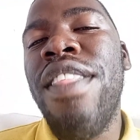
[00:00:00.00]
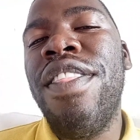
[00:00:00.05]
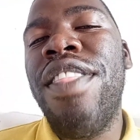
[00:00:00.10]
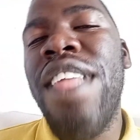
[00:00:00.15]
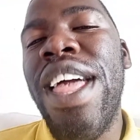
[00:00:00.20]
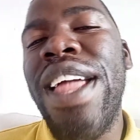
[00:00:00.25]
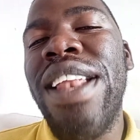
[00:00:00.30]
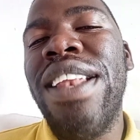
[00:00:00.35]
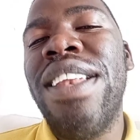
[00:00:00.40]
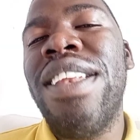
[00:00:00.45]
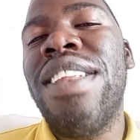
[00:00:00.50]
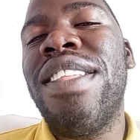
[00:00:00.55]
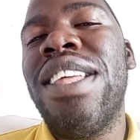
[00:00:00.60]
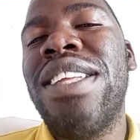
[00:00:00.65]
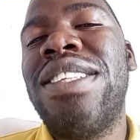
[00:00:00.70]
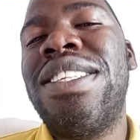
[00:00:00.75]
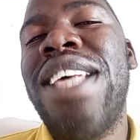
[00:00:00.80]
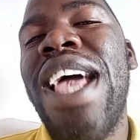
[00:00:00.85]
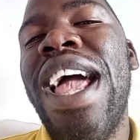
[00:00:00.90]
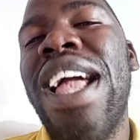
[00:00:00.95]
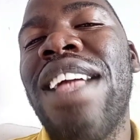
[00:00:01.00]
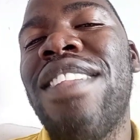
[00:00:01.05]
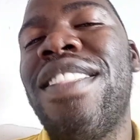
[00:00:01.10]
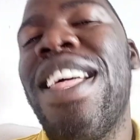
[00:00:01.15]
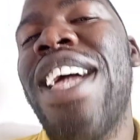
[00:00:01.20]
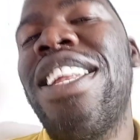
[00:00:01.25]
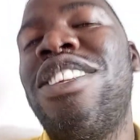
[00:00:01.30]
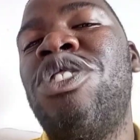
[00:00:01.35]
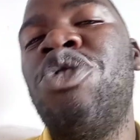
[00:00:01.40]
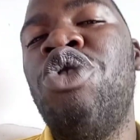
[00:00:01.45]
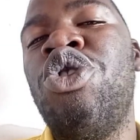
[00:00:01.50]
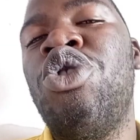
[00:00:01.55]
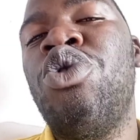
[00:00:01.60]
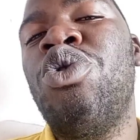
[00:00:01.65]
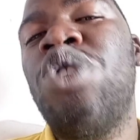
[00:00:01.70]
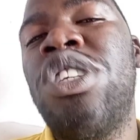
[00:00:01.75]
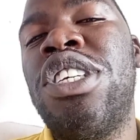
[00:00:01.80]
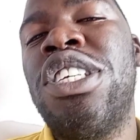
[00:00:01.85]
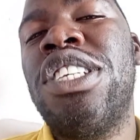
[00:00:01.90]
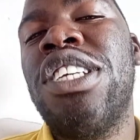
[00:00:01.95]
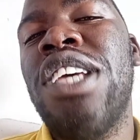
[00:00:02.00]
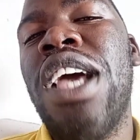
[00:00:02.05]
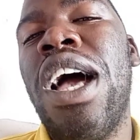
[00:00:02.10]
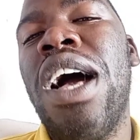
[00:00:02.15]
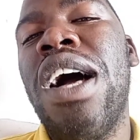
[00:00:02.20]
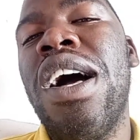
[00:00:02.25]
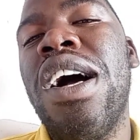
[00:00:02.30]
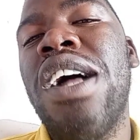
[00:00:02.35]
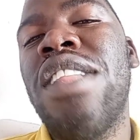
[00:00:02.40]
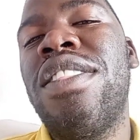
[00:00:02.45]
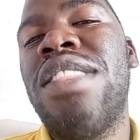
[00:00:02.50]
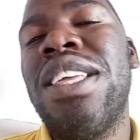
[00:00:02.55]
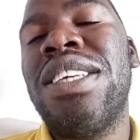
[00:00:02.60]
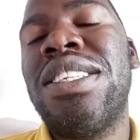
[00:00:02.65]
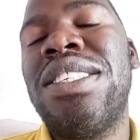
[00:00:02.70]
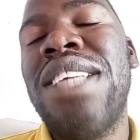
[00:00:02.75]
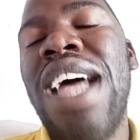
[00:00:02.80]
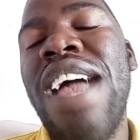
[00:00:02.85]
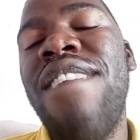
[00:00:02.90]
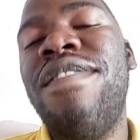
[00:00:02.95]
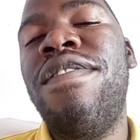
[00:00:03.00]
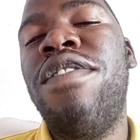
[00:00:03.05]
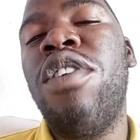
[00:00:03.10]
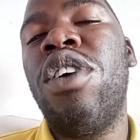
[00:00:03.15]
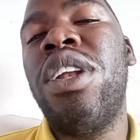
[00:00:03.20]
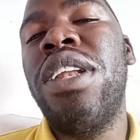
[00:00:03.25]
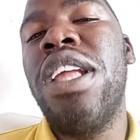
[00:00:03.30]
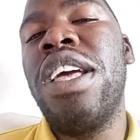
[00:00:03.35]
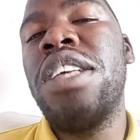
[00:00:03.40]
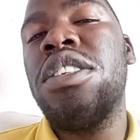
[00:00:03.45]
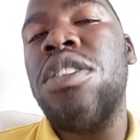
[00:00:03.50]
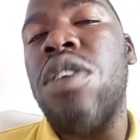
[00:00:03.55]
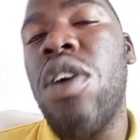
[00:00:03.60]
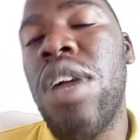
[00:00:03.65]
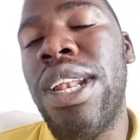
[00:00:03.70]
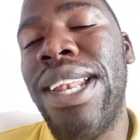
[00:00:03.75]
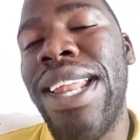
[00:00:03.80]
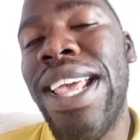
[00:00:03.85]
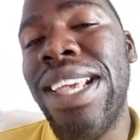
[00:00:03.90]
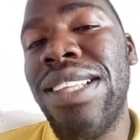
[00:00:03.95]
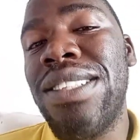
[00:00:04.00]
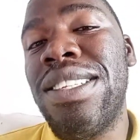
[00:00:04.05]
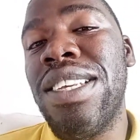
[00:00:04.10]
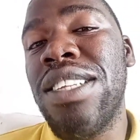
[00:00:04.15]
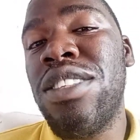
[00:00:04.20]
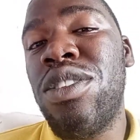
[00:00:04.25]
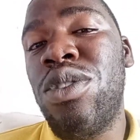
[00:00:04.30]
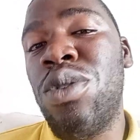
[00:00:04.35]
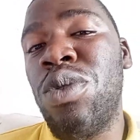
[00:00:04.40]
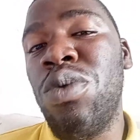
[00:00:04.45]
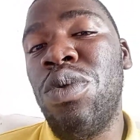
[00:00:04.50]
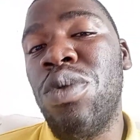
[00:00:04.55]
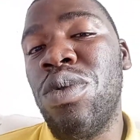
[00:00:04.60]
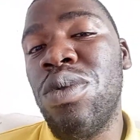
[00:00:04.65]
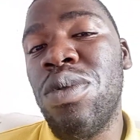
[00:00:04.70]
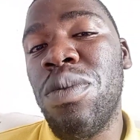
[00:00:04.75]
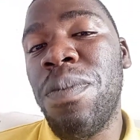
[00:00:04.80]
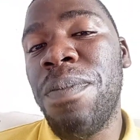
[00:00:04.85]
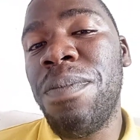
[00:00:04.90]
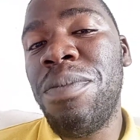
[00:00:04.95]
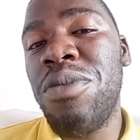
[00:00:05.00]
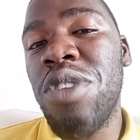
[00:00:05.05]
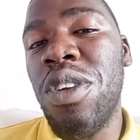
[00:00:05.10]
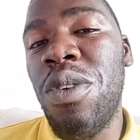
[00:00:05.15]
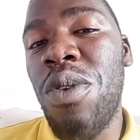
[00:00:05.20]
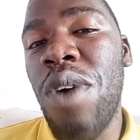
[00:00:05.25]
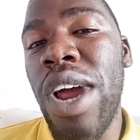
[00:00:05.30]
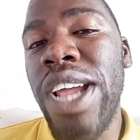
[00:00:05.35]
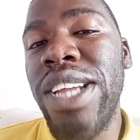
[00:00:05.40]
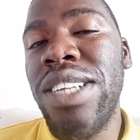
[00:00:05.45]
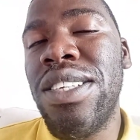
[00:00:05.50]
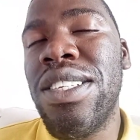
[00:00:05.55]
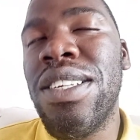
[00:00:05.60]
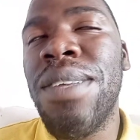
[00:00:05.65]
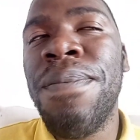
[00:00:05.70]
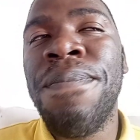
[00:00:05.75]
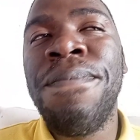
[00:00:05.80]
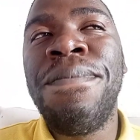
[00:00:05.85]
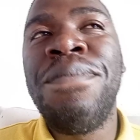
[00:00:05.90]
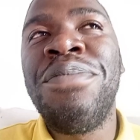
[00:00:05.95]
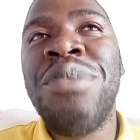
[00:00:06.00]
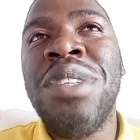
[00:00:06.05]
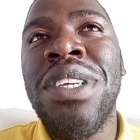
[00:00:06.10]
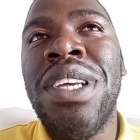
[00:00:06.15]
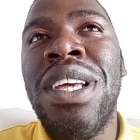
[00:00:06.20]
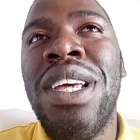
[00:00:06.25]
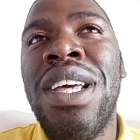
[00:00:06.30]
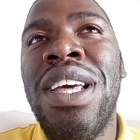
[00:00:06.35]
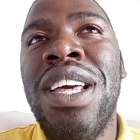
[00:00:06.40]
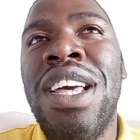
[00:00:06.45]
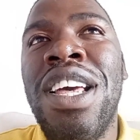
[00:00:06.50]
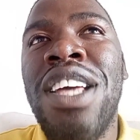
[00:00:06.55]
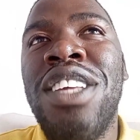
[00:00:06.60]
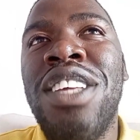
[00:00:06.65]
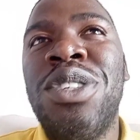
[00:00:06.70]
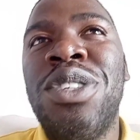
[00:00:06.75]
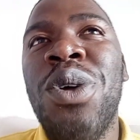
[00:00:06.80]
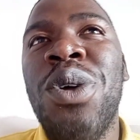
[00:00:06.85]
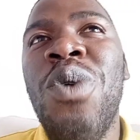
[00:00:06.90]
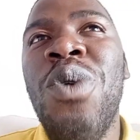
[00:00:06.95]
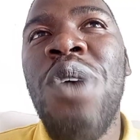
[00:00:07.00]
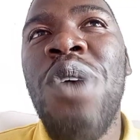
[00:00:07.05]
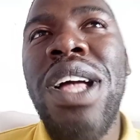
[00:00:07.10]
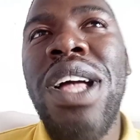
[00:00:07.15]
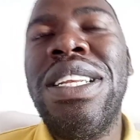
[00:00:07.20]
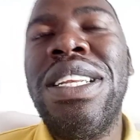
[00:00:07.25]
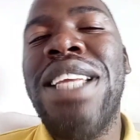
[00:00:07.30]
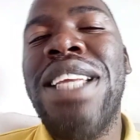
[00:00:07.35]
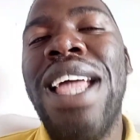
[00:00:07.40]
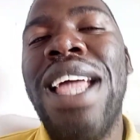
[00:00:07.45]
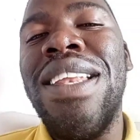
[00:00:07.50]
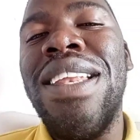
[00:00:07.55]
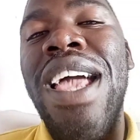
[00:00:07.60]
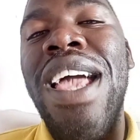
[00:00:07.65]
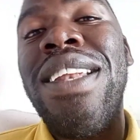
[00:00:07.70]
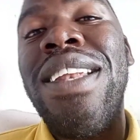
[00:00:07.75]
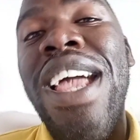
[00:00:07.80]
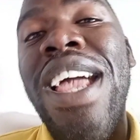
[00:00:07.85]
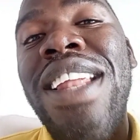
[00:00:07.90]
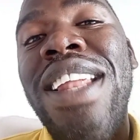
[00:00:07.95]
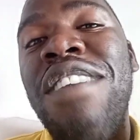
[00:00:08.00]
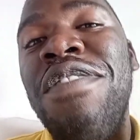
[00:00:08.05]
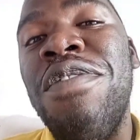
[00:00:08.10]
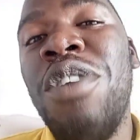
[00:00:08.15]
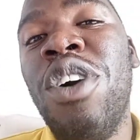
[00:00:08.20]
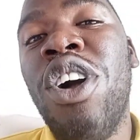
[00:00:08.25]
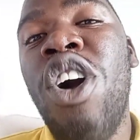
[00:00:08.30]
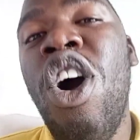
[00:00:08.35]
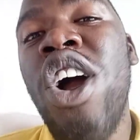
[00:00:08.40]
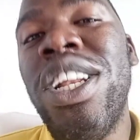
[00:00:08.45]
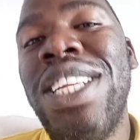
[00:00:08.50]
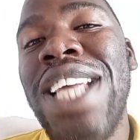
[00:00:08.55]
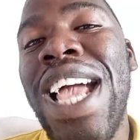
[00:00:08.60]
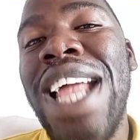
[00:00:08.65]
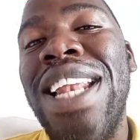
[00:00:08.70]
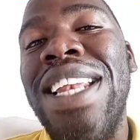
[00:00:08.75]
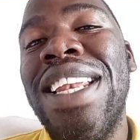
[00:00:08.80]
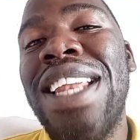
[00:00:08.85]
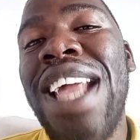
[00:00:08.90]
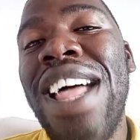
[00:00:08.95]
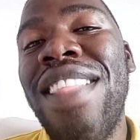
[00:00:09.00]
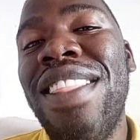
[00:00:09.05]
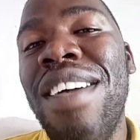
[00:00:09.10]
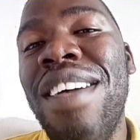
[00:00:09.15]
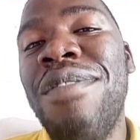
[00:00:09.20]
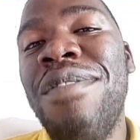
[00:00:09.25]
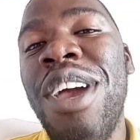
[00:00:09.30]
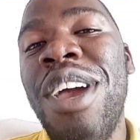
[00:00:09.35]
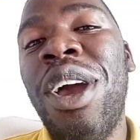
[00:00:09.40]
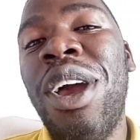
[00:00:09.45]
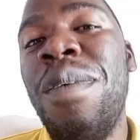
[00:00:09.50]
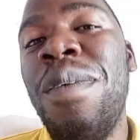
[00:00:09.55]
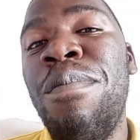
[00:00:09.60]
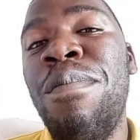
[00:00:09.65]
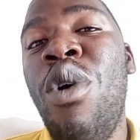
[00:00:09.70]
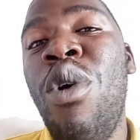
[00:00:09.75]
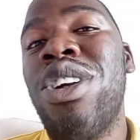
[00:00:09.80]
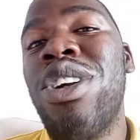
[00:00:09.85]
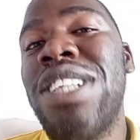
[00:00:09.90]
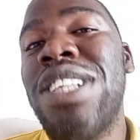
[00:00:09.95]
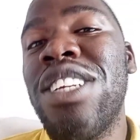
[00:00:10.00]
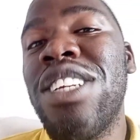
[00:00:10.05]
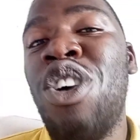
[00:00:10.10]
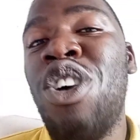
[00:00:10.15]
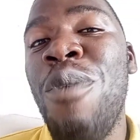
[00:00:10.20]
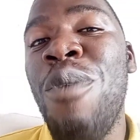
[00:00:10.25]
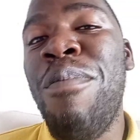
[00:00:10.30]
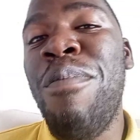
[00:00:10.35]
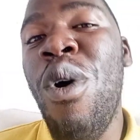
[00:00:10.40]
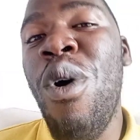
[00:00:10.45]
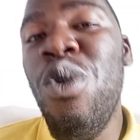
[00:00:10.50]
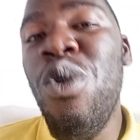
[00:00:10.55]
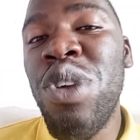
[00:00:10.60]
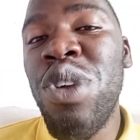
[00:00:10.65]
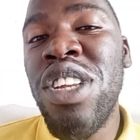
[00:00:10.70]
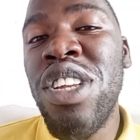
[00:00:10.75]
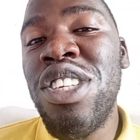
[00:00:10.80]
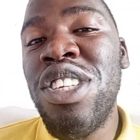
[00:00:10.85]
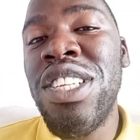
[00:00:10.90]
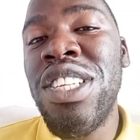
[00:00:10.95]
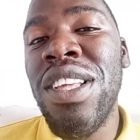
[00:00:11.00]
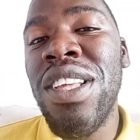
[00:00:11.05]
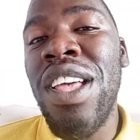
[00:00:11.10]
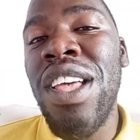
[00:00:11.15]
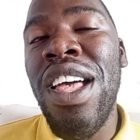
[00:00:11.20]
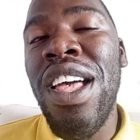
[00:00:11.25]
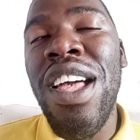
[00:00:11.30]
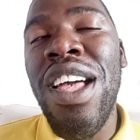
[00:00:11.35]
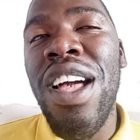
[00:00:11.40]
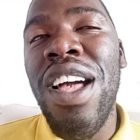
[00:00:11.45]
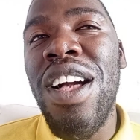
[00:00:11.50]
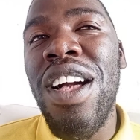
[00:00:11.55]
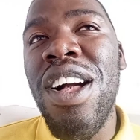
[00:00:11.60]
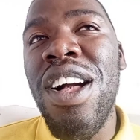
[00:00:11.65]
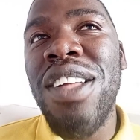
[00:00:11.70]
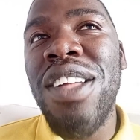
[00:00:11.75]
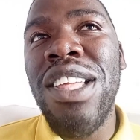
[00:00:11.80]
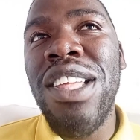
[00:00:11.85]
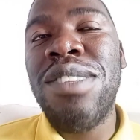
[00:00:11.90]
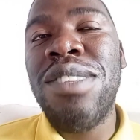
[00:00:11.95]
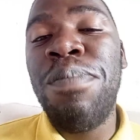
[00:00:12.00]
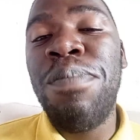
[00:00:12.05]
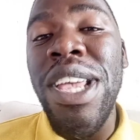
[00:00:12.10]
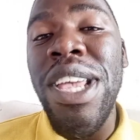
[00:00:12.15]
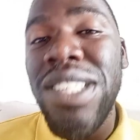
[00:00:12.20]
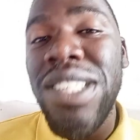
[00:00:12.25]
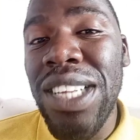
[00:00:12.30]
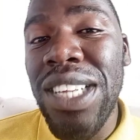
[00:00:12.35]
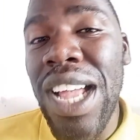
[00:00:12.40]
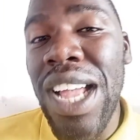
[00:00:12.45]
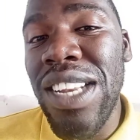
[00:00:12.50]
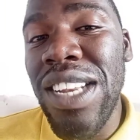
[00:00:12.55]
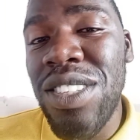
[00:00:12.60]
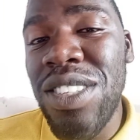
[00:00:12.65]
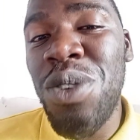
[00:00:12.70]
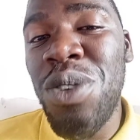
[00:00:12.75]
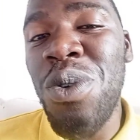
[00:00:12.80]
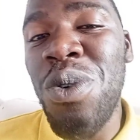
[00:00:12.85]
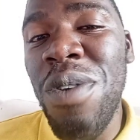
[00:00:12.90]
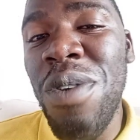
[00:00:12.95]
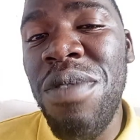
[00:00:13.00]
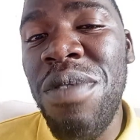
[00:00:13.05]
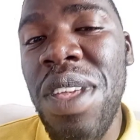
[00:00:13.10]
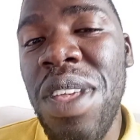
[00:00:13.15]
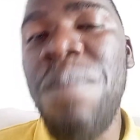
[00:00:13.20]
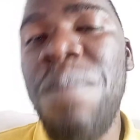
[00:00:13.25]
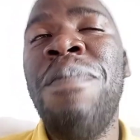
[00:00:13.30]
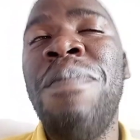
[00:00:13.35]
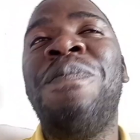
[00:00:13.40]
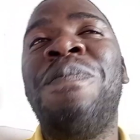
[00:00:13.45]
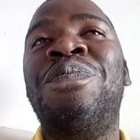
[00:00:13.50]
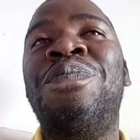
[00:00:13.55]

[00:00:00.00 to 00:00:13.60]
than the tank that the siphon is connected to, right? So and I forgot another very important component. It's basically two of them.